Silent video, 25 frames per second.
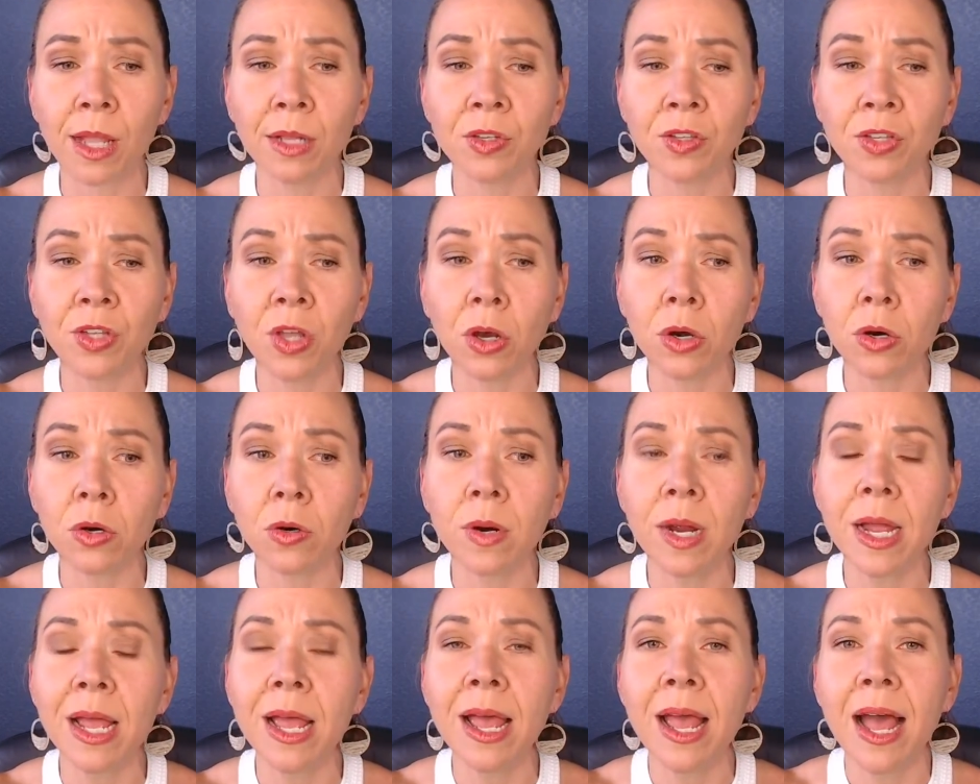
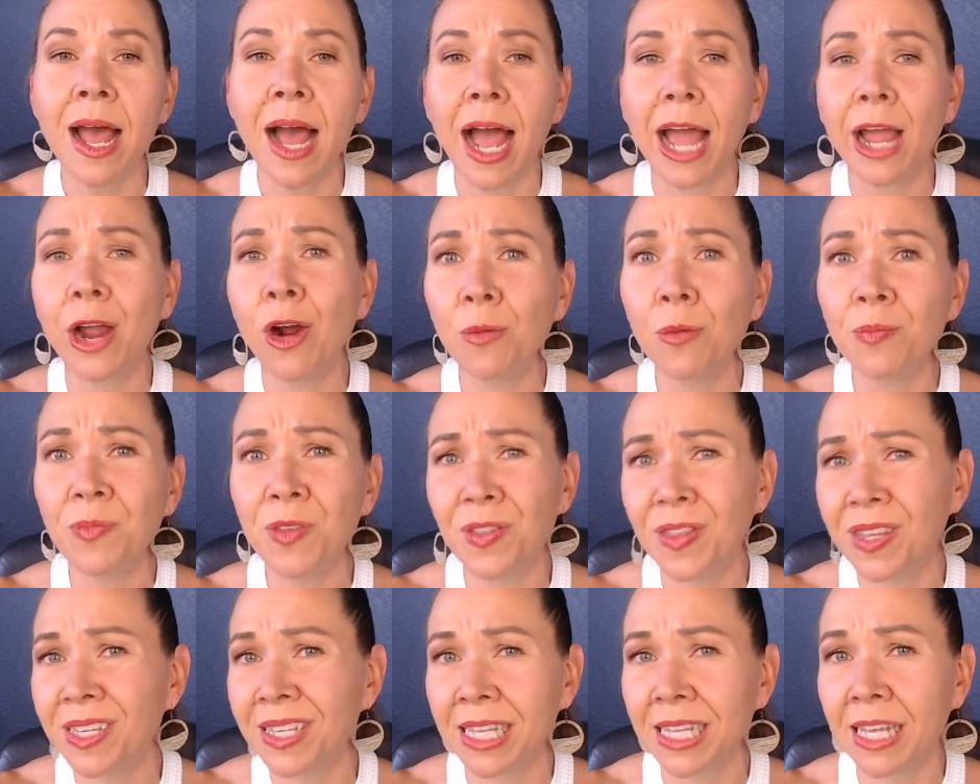So I hope
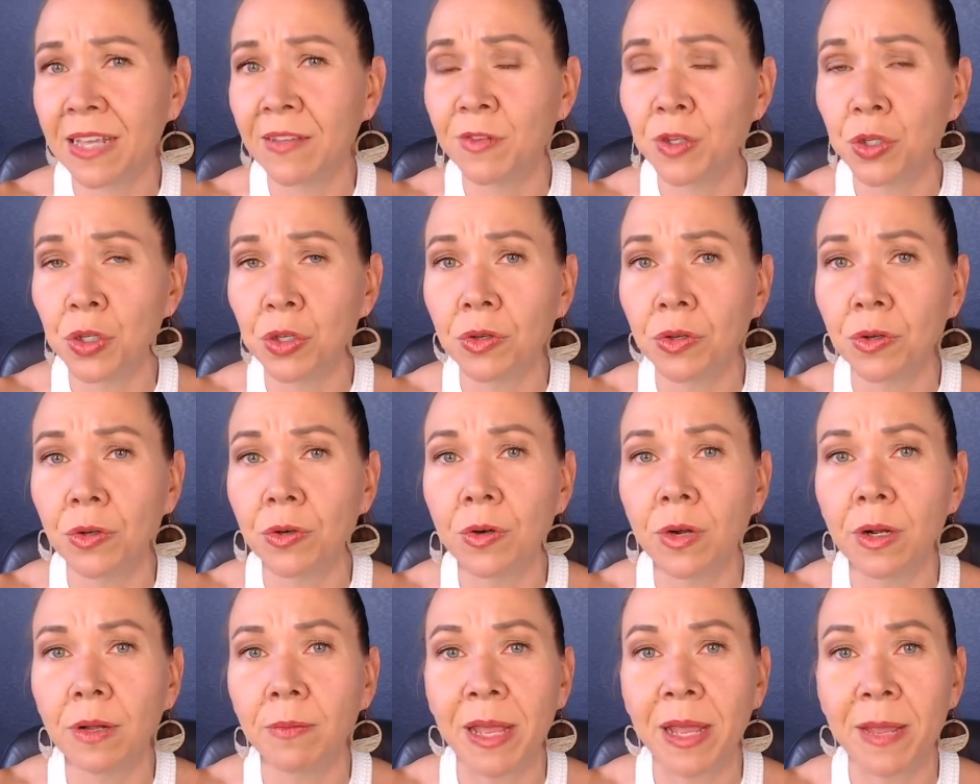that this gives
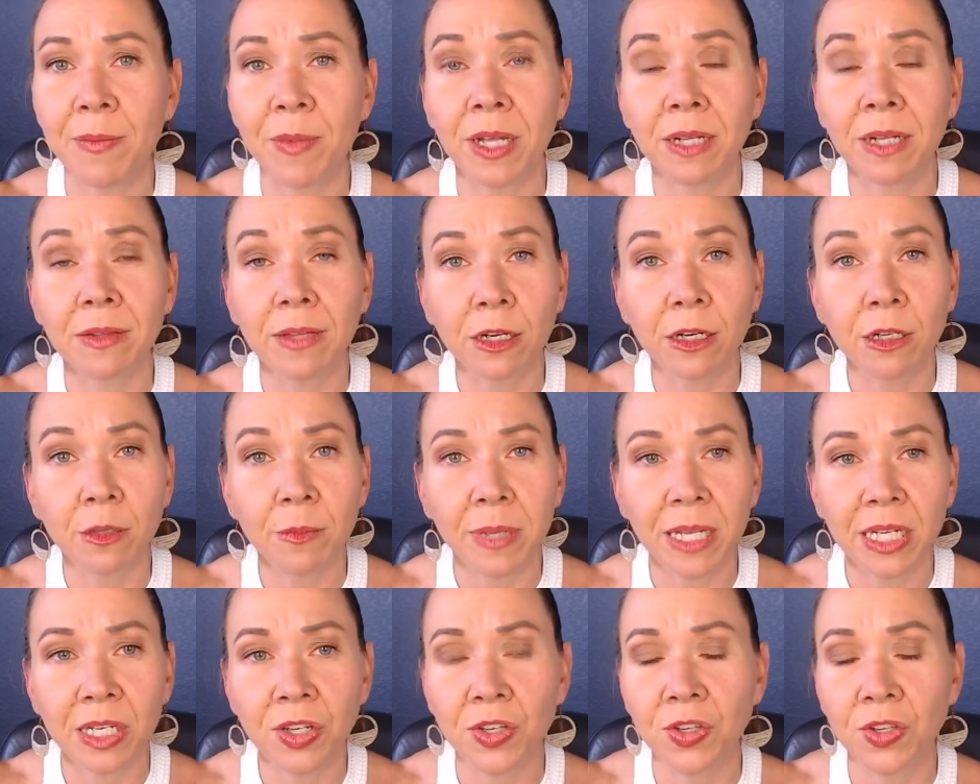you maybe a little
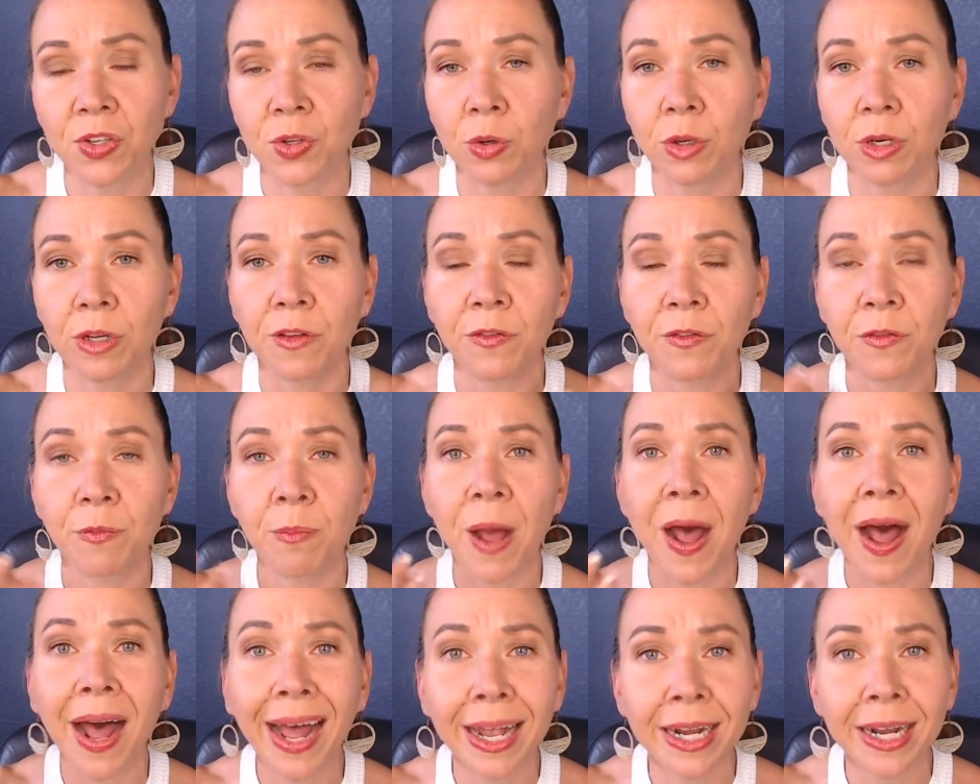bit to sort of
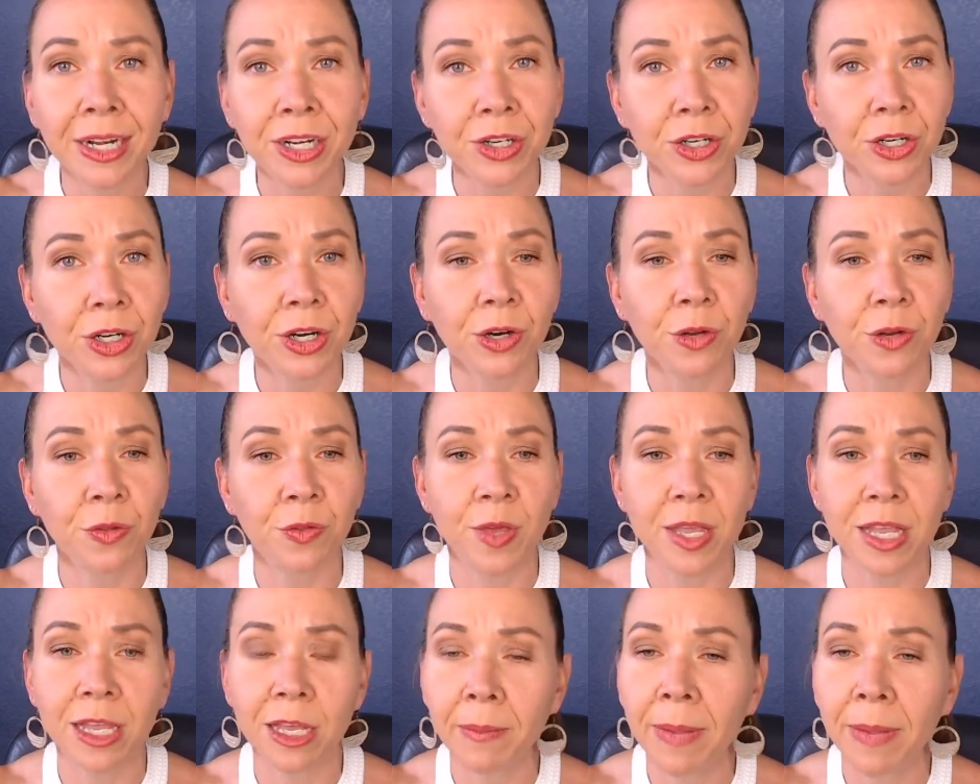ponder,
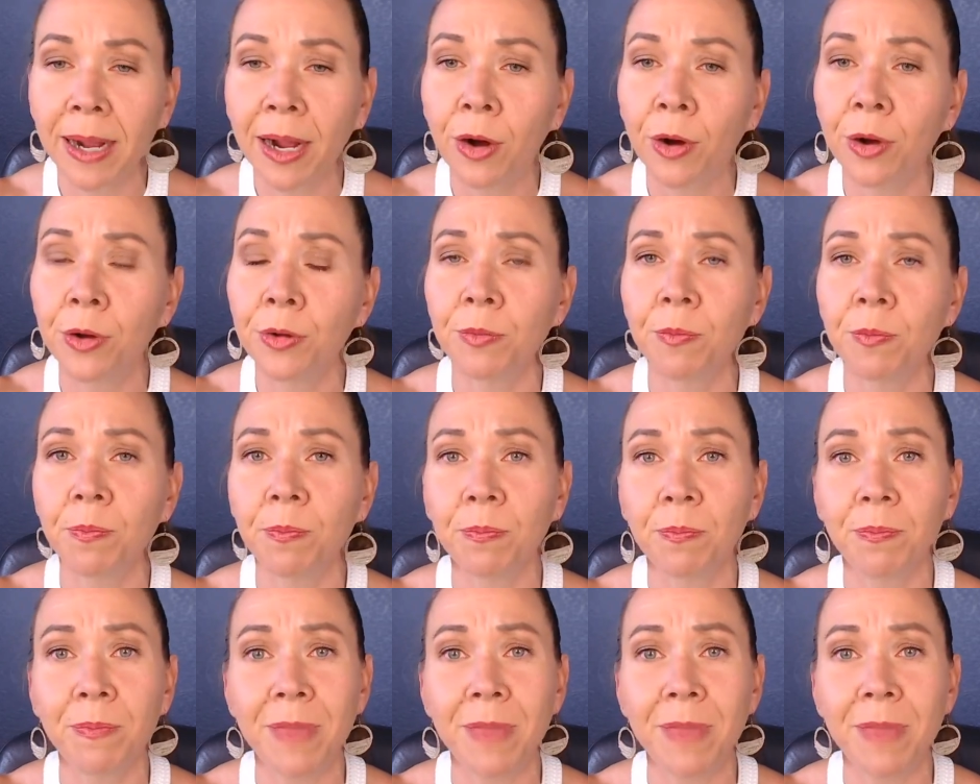think about,